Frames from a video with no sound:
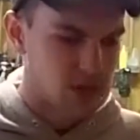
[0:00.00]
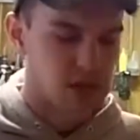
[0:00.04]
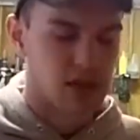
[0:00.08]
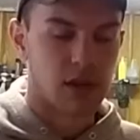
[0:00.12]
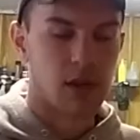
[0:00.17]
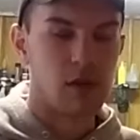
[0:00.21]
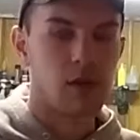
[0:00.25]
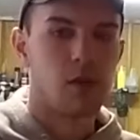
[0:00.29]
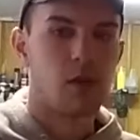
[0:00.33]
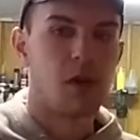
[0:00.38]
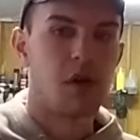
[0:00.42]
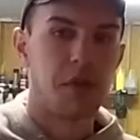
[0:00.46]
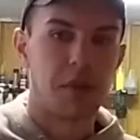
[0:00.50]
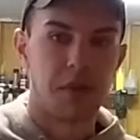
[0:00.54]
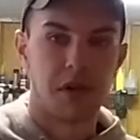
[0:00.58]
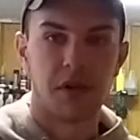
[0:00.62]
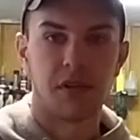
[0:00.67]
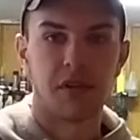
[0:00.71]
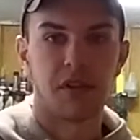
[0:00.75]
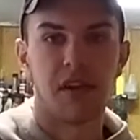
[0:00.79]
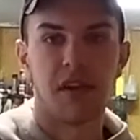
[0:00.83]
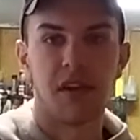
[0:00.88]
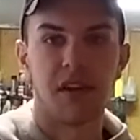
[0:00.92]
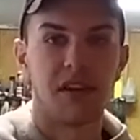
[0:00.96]
Don't quote me
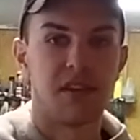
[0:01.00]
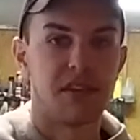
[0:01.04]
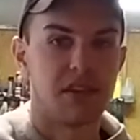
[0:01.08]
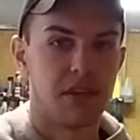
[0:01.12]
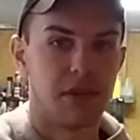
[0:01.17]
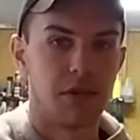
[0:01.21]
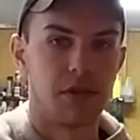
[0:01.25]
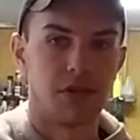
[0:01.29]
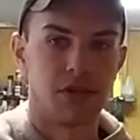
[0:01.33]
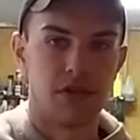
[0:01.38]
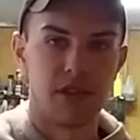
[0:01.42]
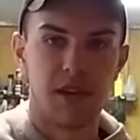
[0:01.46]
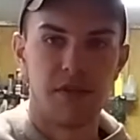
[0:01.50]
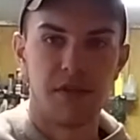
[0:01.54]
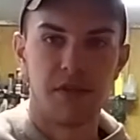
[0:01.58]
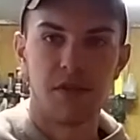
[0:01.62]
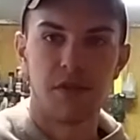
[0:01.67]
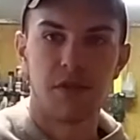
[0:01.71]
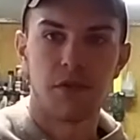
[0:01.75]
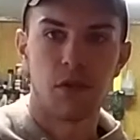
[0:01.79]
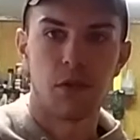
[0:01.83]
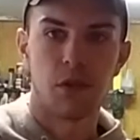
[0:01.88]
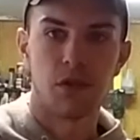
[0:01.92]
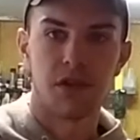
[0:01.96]
on that. It's either
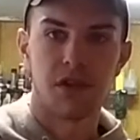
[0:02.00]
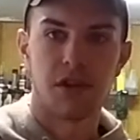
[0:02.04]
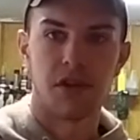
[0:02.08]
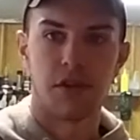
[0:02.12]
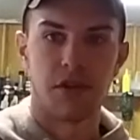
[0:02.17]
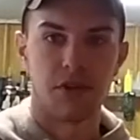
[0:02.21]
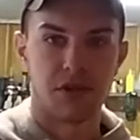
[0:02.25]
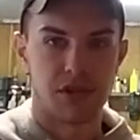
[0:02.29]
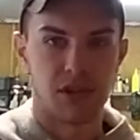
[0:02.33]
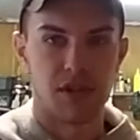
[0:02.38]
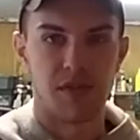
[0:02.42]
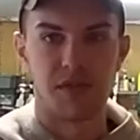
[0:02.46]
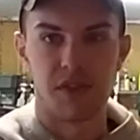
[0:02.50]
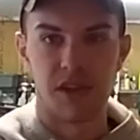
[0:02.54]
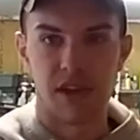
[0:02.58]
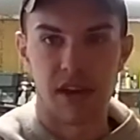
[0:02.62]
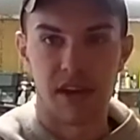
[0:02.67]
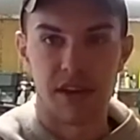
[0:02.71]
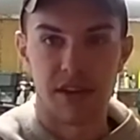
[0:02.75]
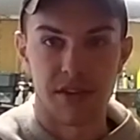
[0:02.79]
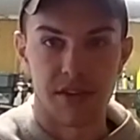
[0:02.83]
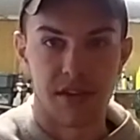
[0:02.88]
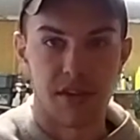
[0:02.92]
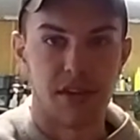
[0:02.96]
7014 or
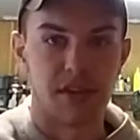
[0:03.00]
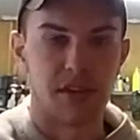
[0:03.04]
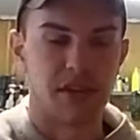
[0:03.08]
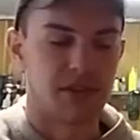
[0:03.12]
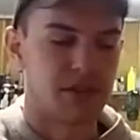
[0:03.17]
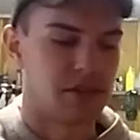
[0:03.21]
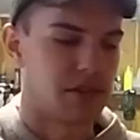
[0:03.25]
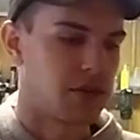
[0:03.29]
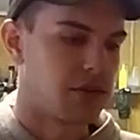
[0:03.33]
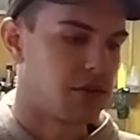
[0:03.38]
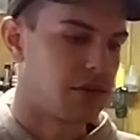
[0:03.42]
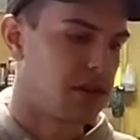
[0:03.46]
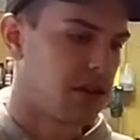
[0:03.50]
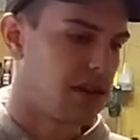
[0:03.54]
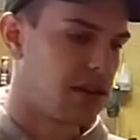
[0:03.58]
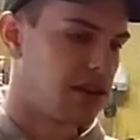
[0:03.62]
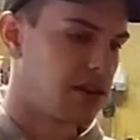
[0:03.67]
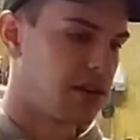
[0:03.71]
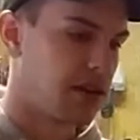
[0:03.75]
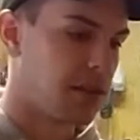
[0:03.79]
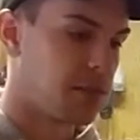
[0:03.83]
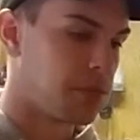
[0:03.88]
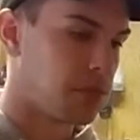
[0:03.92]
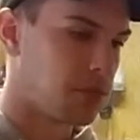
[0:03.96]
7018 that's good at
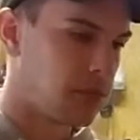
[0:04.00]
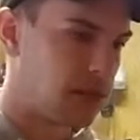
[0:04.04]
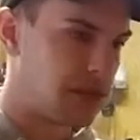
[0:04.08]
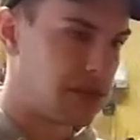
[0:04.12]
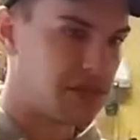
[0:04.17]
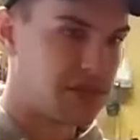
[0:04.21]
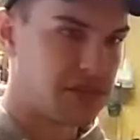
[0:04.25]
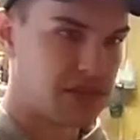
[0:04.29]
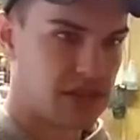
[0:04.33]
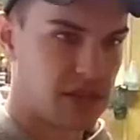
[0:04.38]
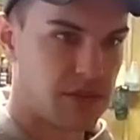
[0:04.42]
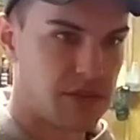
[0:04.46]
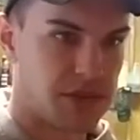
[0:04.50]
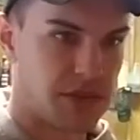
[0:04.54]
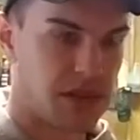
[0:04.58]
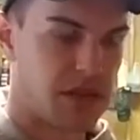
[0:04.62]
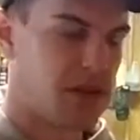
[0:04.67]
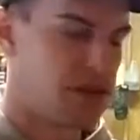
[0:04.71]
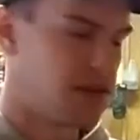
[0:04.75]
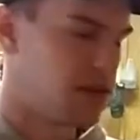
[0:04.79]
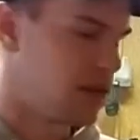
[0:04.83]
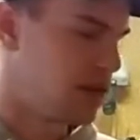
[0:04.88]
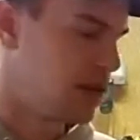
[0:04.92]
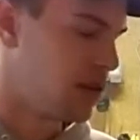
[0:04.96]
it. I believe it's
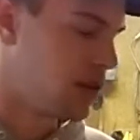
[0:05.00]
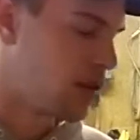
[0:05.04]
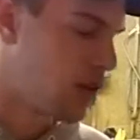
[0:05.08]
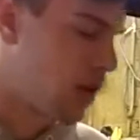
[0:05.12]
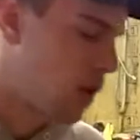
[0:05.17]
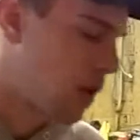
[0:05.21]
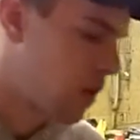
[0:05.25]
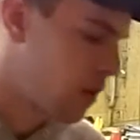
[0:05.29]
7018.